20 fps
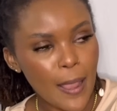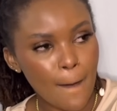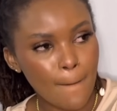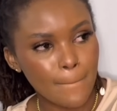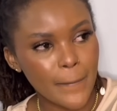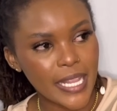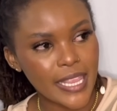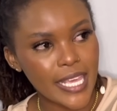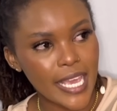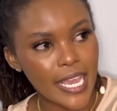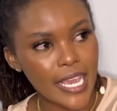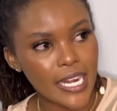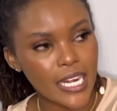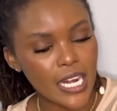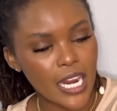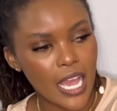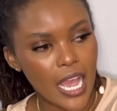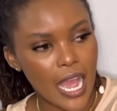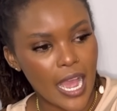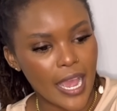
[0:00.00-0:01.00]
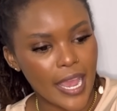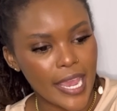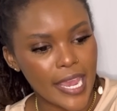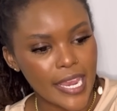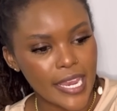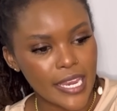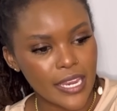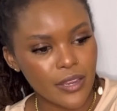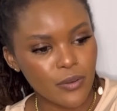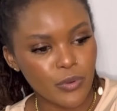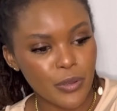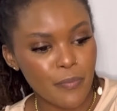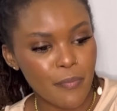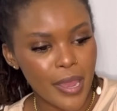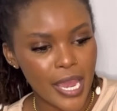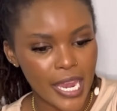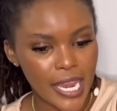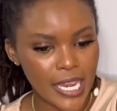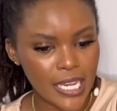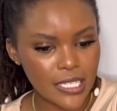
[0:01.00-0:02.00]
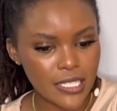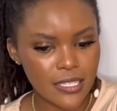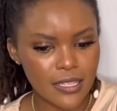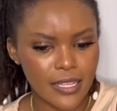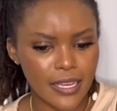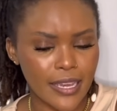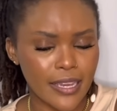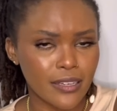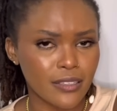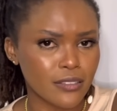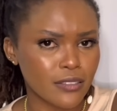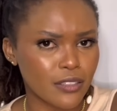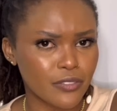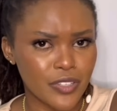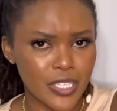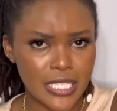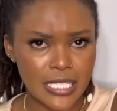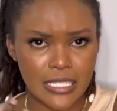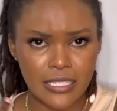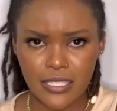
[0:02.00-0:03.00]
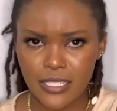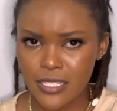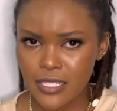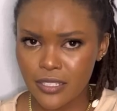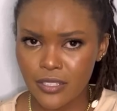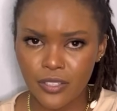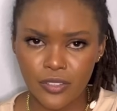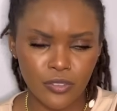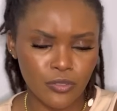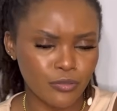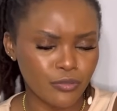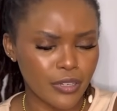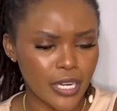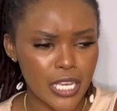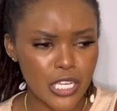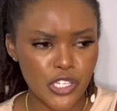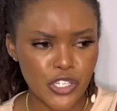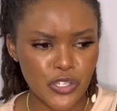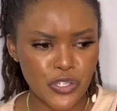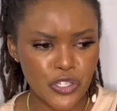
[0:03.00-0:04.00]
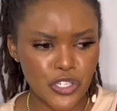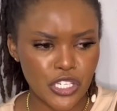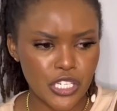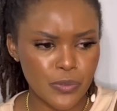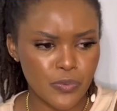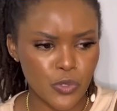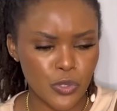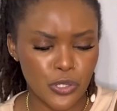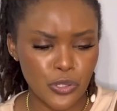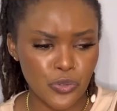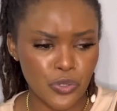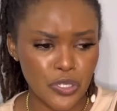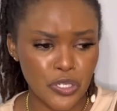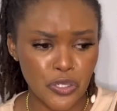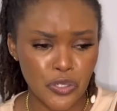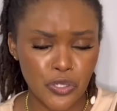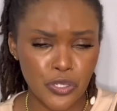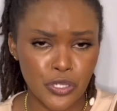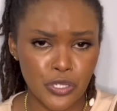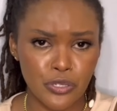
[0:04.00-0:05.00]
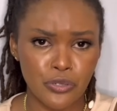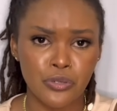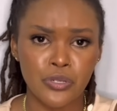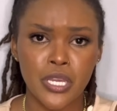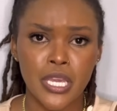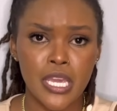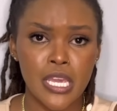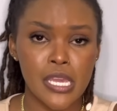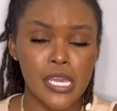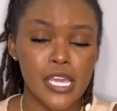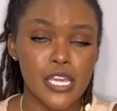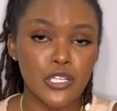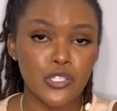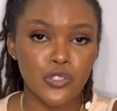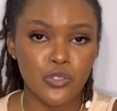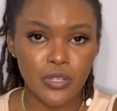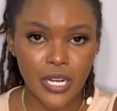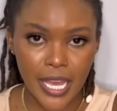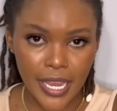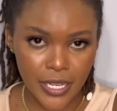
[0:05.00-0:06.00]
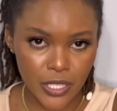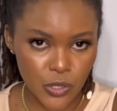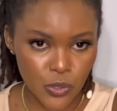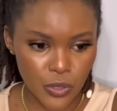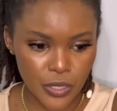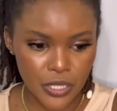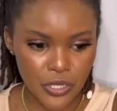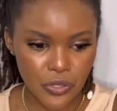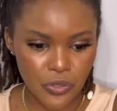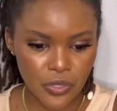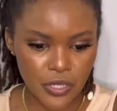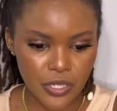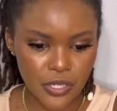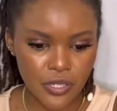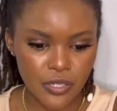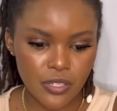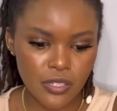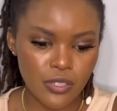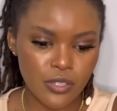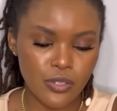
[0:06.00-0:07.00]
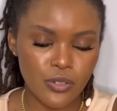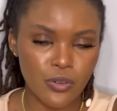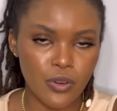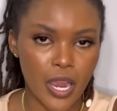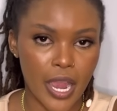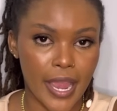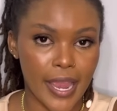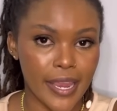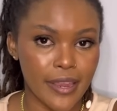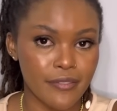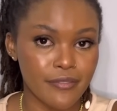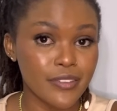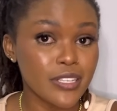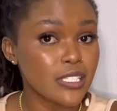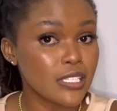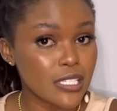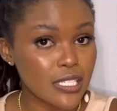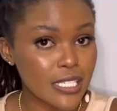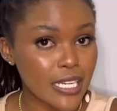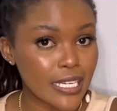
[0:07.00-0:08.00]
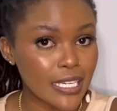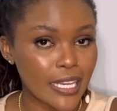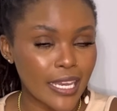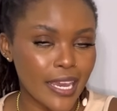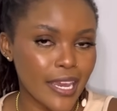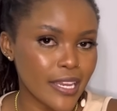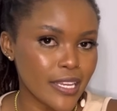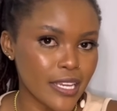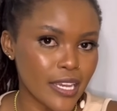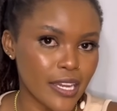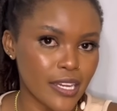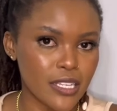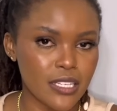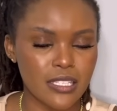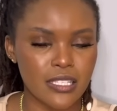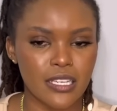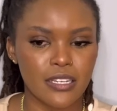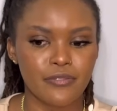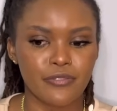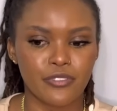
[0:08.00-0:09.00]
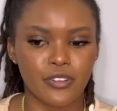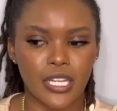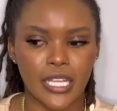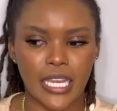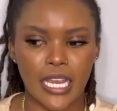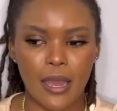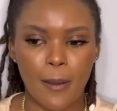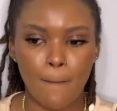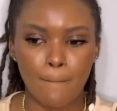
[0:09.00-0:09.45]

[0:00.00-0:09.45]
but then I we met, then obviously relationship twenty twenty-two. In July twenty twenty-two I visited Kenya. I stayed for like a